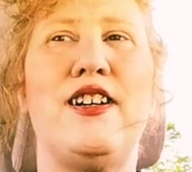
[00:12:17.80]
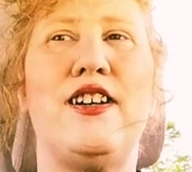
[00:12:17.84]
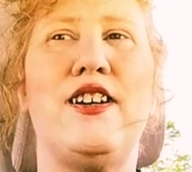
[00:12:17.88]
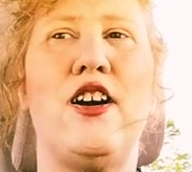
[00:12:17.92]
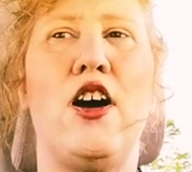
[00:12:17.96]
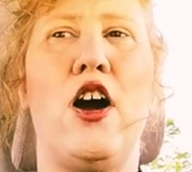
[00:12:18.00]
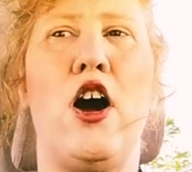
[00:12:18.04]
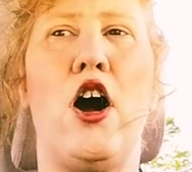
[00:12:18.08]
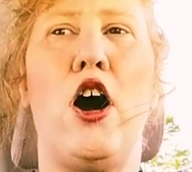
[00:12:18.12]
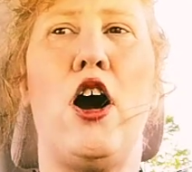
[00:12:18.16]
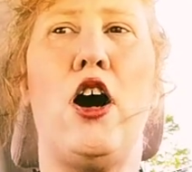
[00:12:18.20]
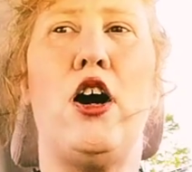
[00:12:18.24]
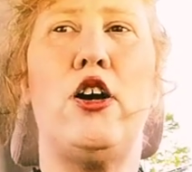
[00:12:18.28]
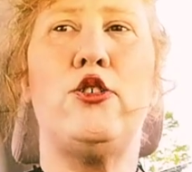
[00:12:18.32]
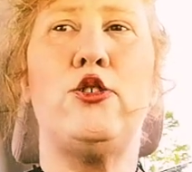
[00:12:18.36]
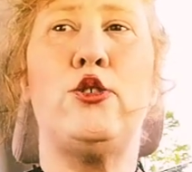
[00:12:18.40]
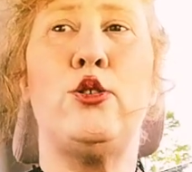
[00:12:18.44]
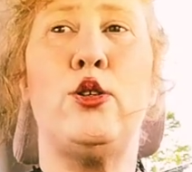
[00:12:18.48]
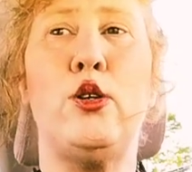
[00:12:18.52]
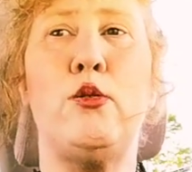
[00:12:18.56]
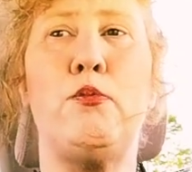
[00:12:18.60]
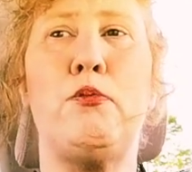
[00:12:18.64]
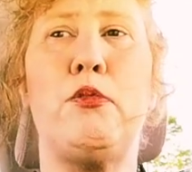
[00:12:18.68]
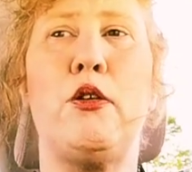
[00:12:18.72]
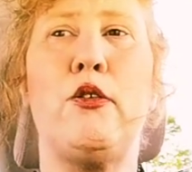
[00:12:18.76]
Ah!
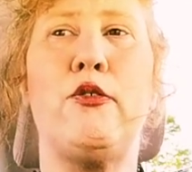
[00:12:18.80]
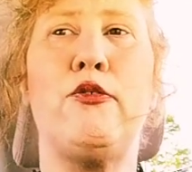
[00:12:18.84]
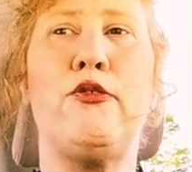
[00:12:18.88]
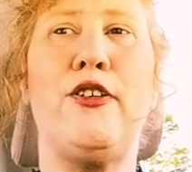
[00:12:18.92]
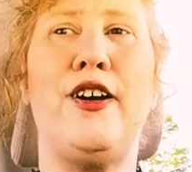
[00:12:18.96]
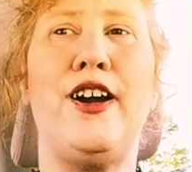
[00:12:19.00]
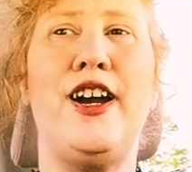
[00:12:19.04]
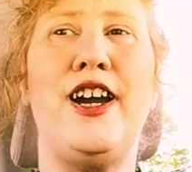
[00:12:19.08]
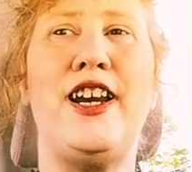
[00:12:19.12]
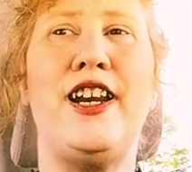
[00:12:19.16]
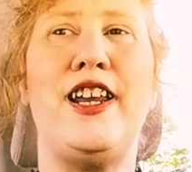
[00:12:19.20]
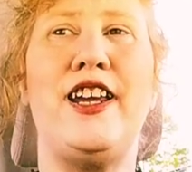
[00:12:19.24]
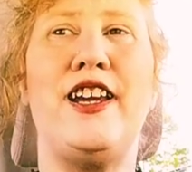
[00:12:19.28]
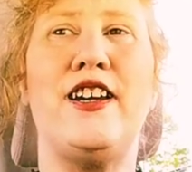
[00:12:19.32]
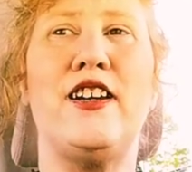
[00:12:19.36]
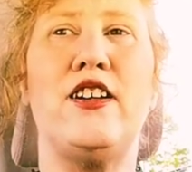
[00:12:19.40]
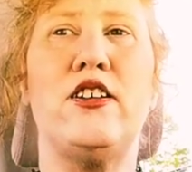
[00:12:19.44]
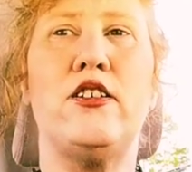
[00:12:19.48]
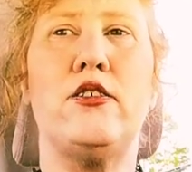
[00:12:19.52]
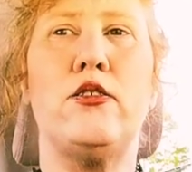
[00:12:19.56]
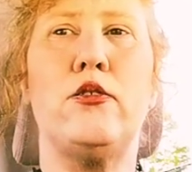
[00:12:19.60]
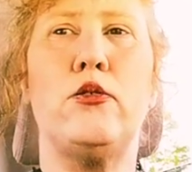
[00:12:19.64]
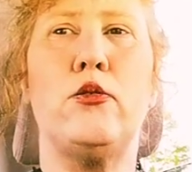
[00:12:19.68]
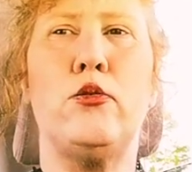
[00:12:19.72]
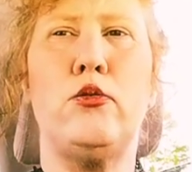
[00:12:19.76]
2 are fighting.
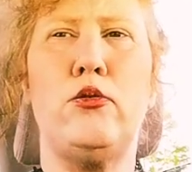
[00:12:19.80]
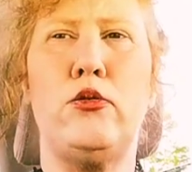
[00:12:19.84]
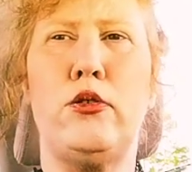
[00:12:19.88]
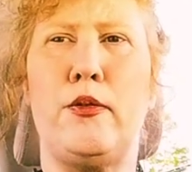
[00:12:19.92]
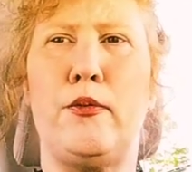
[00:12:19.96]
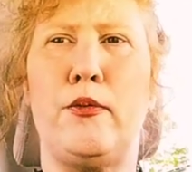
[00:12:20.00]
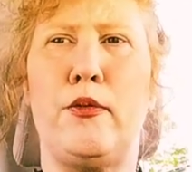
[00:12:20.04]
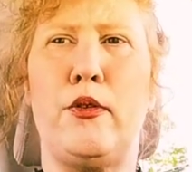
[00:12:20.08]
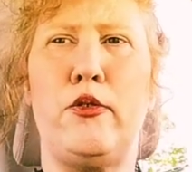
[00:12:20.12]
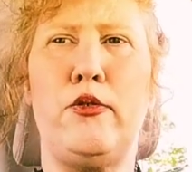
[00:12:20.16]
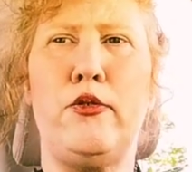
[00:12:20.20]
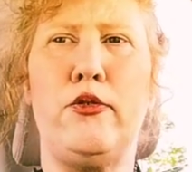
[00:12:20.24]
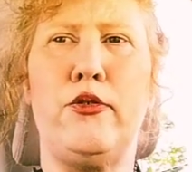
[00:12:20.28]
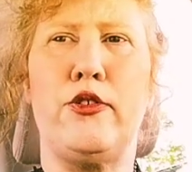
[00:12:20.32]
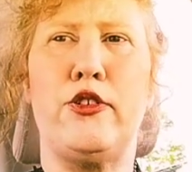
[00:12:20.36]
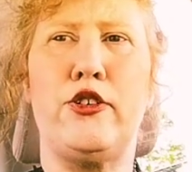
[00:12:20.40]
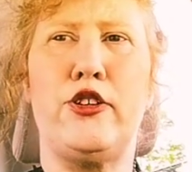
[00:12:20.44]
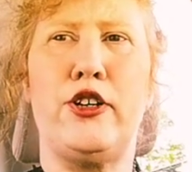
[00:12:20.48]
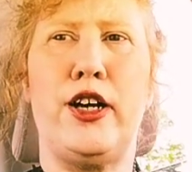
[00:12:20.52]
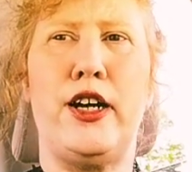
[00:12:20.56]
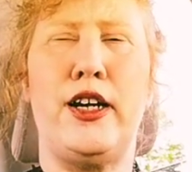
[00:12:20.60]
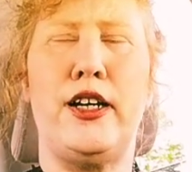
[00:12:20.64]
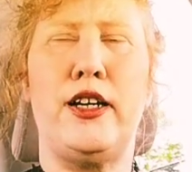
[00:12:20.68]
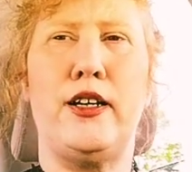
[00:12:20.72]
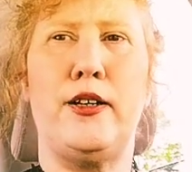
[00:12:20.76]
Oh, I'm honest, they're
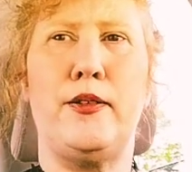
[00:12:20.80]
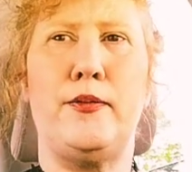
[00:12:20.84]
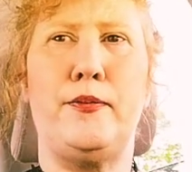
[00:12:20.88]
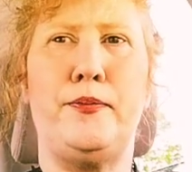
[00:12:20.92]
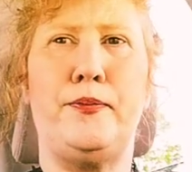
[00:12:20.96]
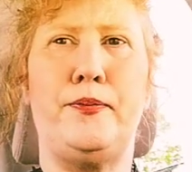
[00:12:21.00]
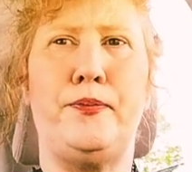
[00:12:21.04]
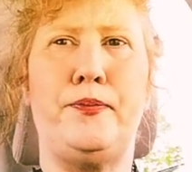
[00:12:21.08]
trying to